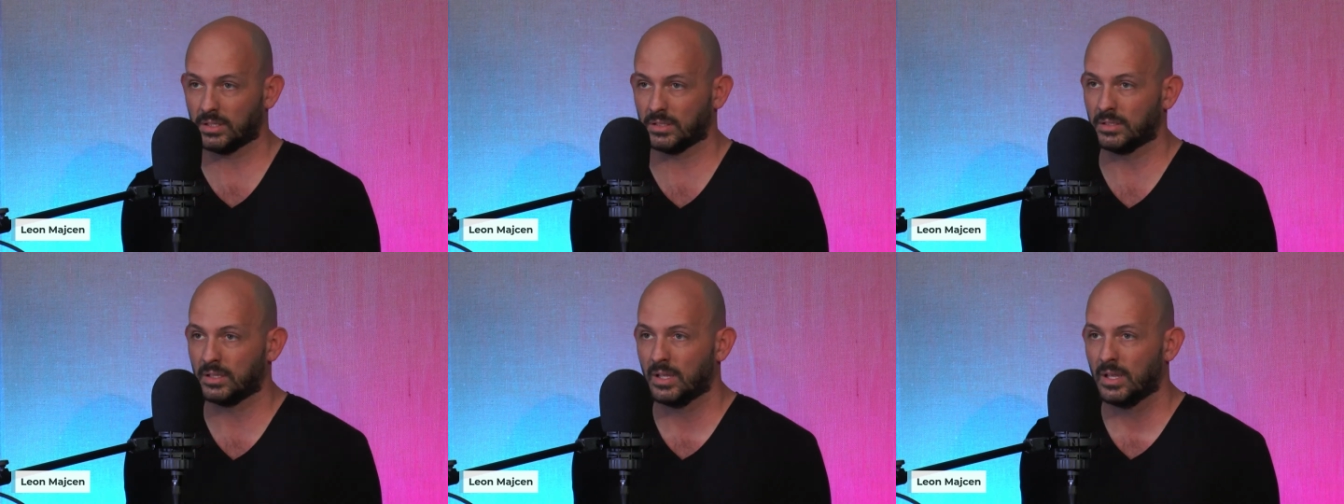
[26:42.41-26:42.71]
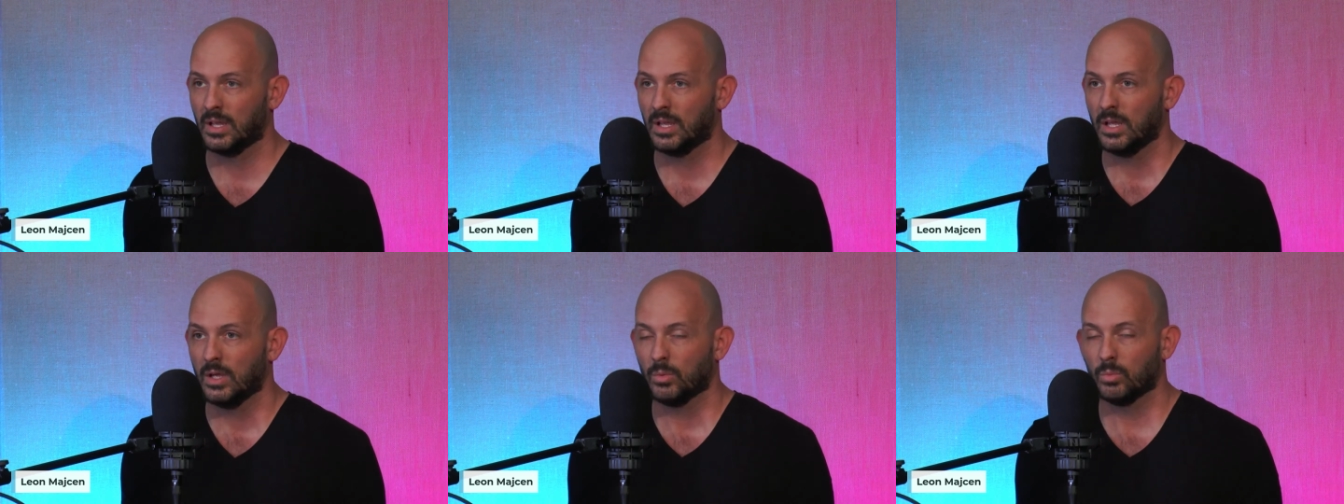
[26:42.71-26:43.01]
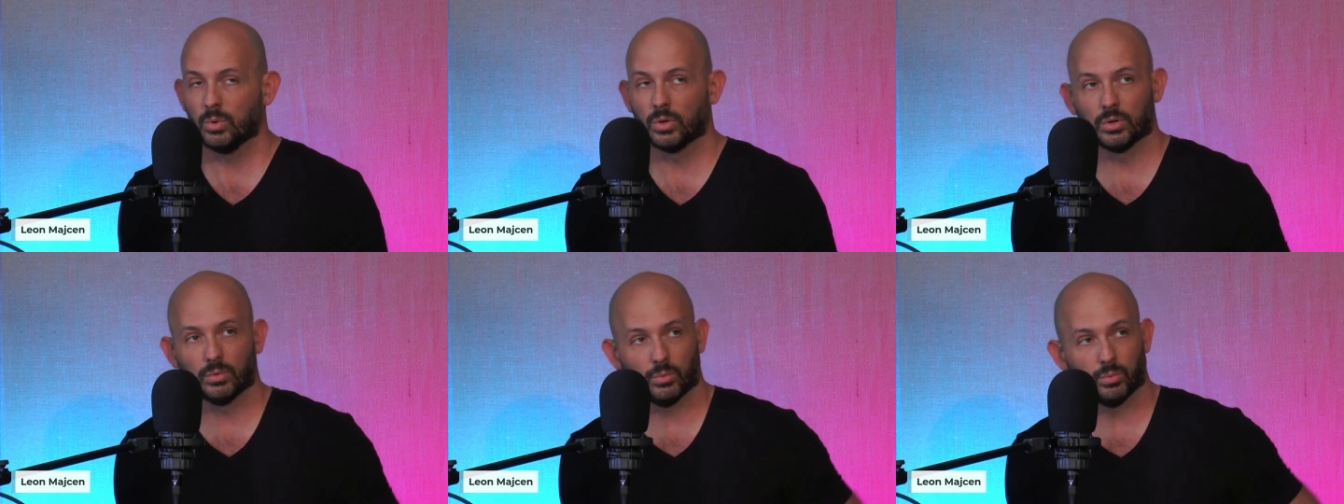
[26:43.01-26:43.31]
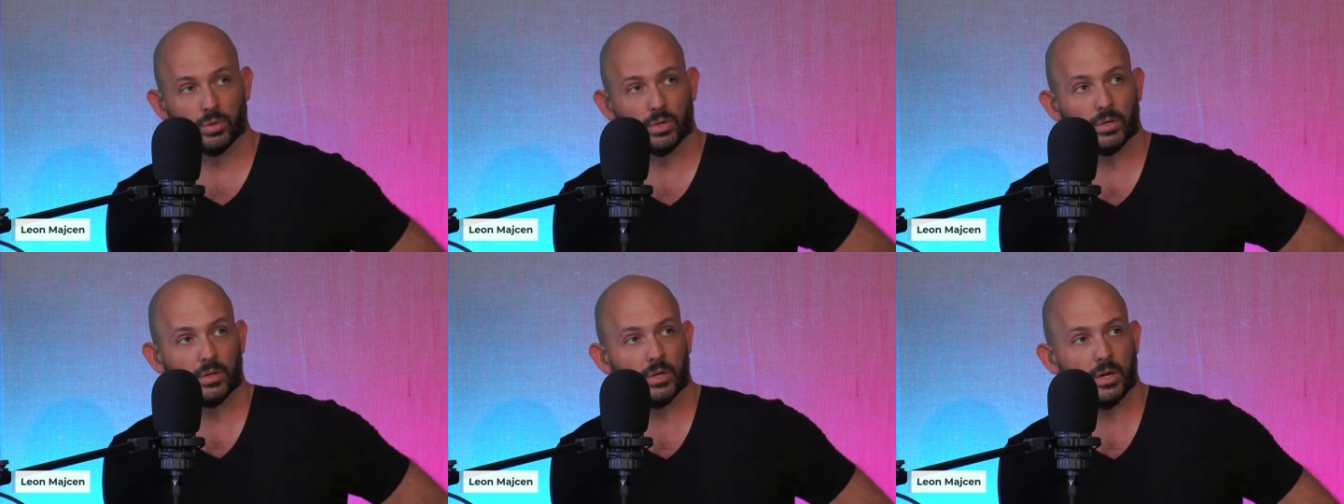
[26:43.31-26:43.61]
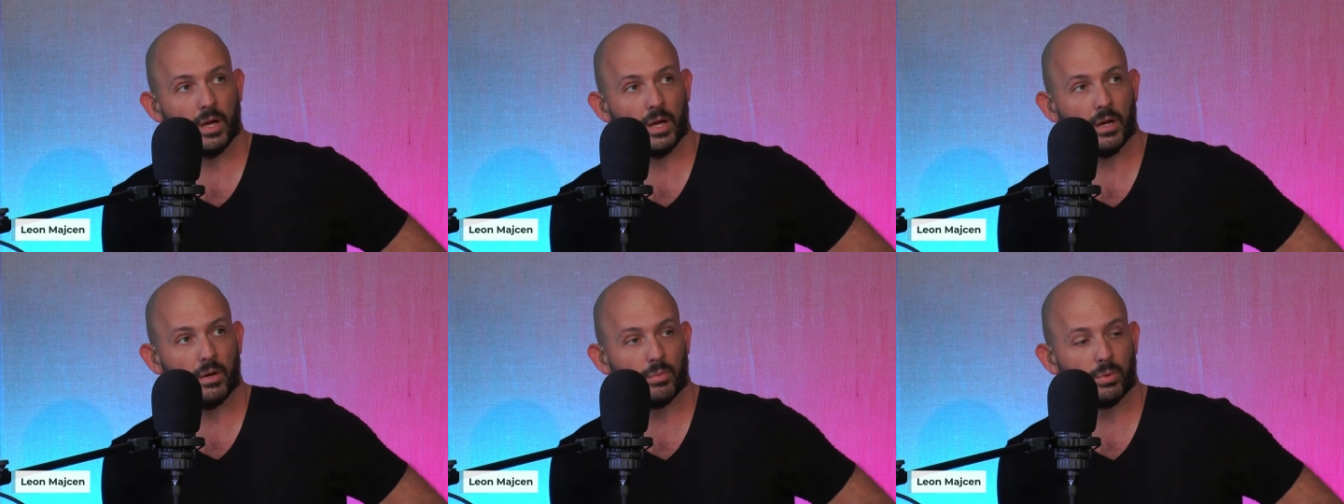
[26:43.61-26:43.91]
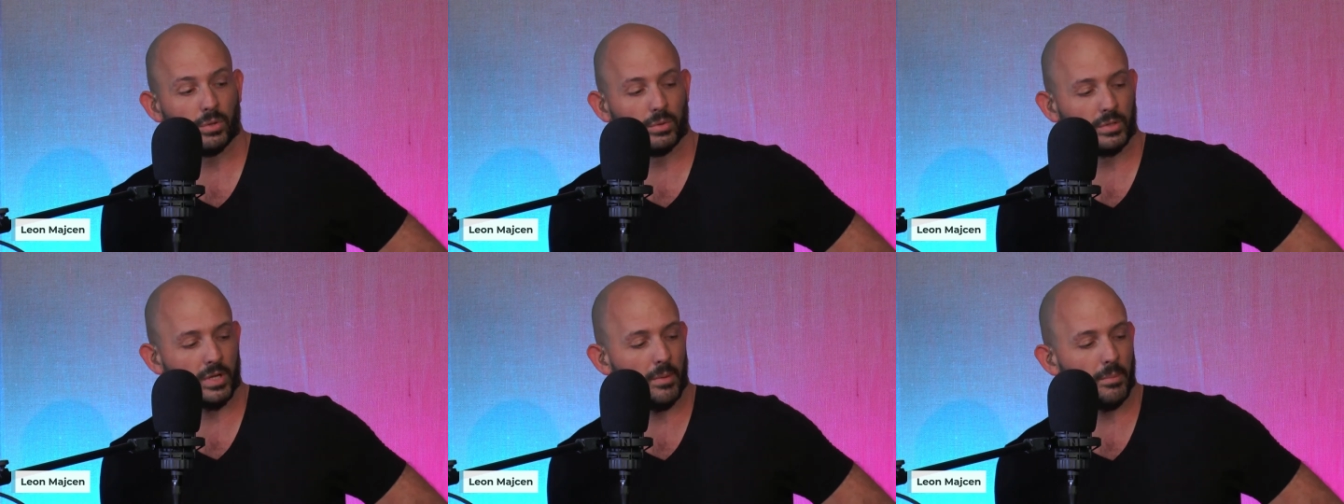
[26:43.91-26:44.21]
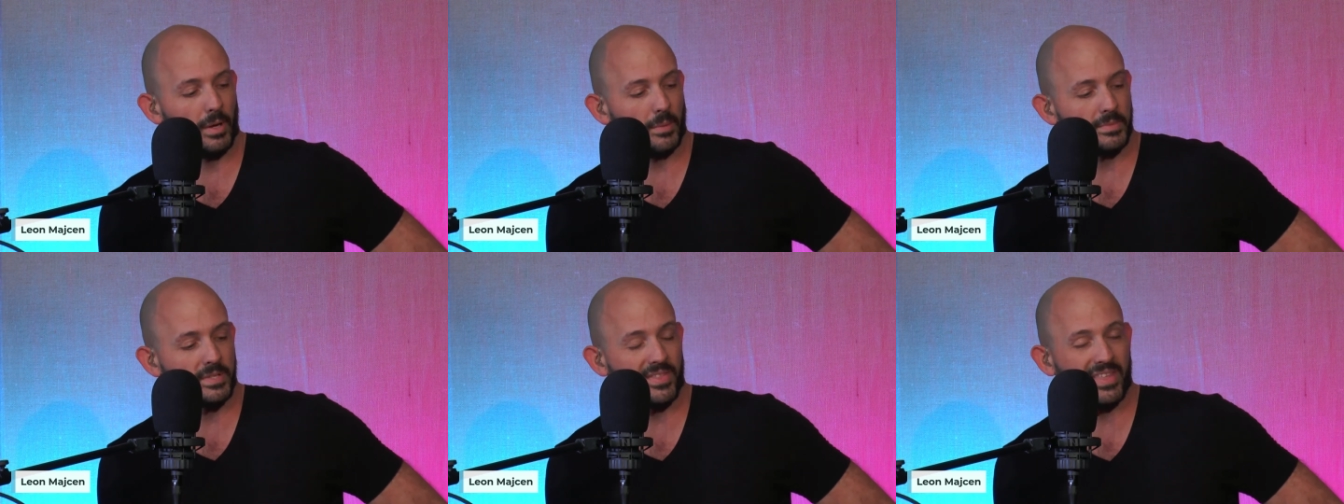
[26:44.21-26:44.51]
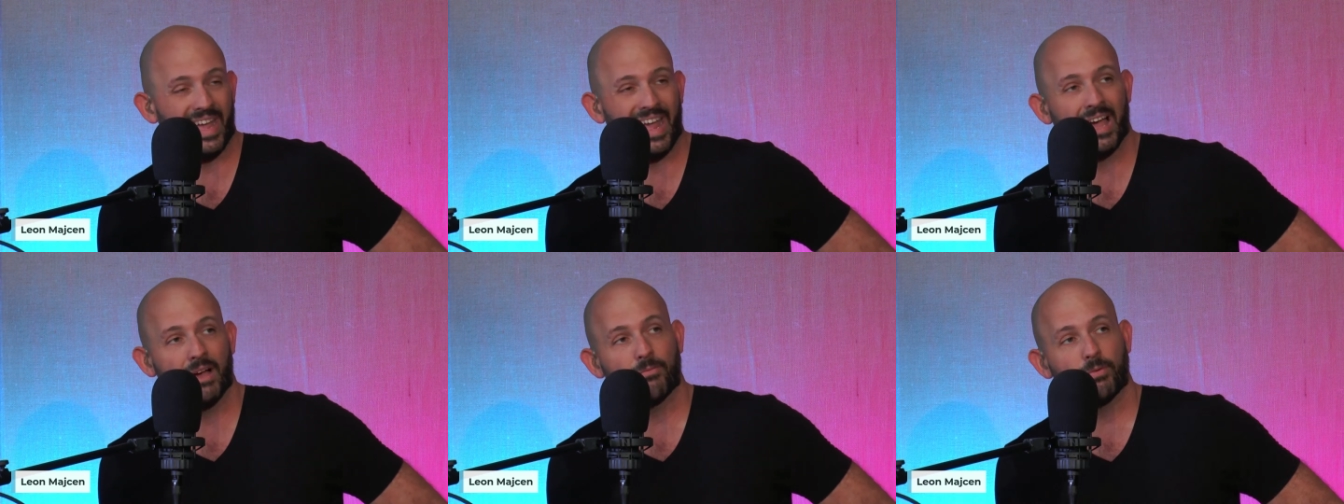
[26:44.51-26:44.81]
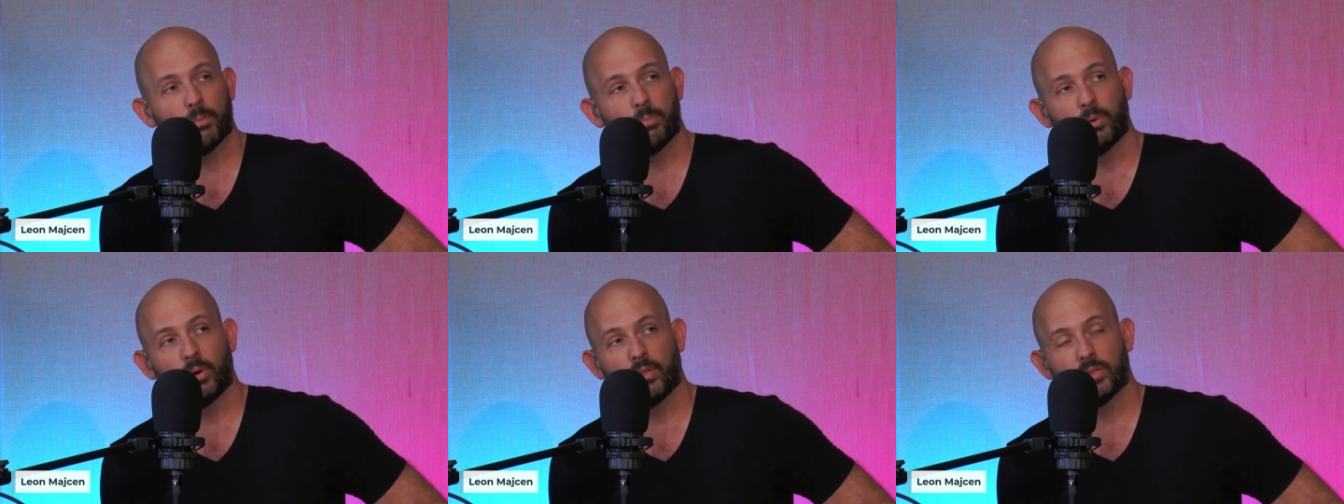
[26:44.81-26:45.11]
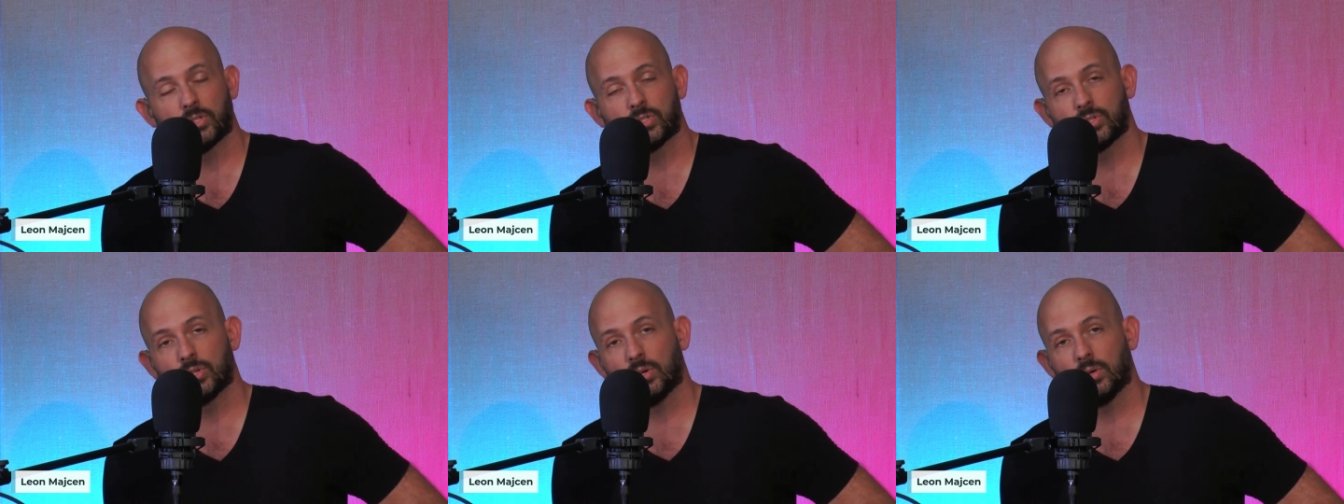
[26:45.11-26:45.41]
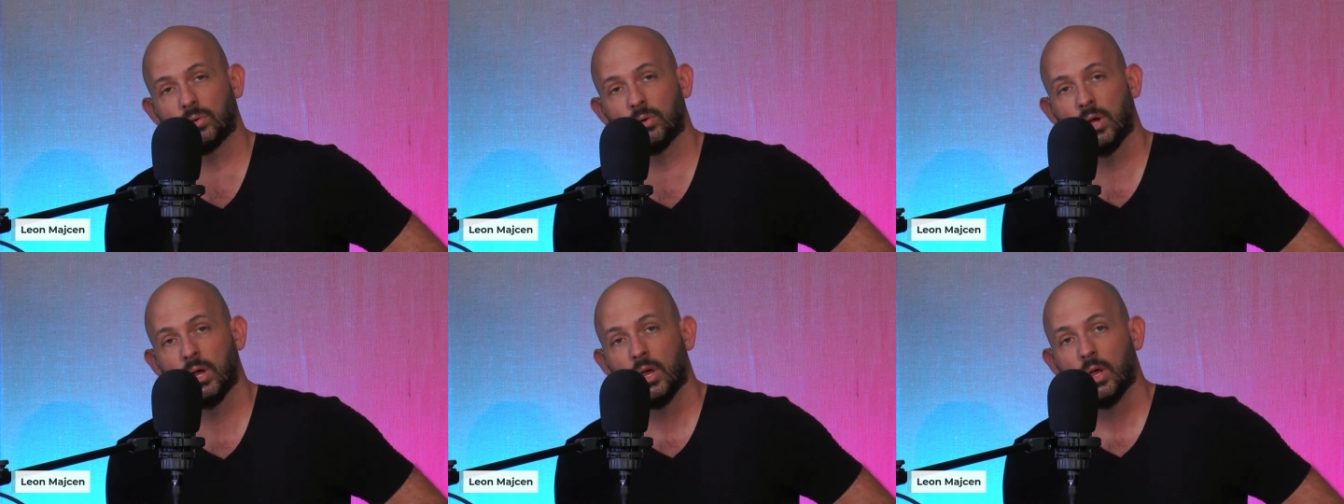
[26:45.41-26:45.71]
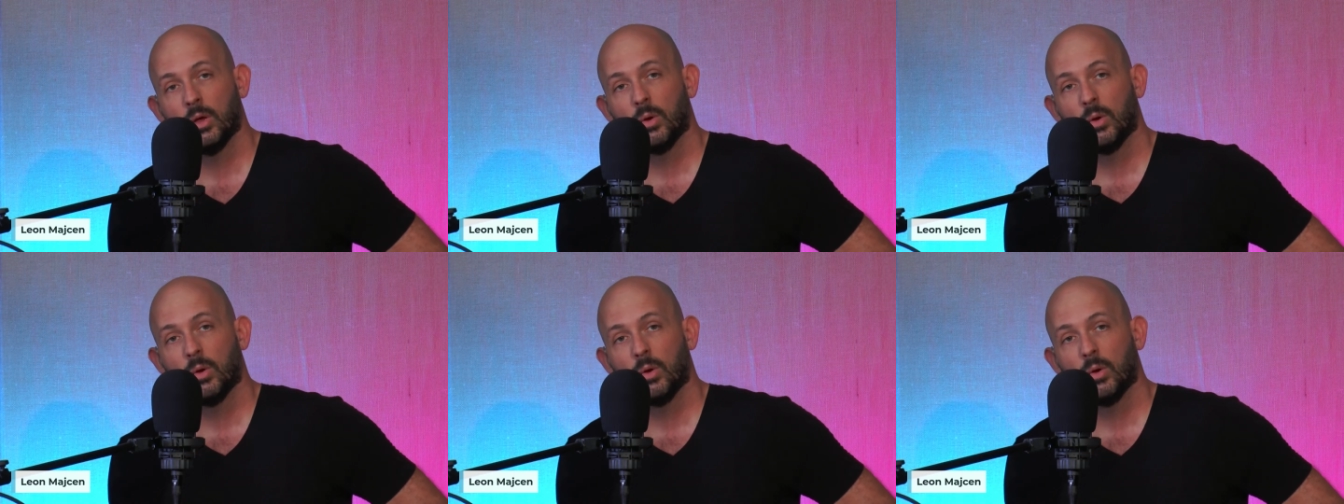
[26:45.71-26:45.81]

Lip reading: And we're coming up to the halfway point of the show,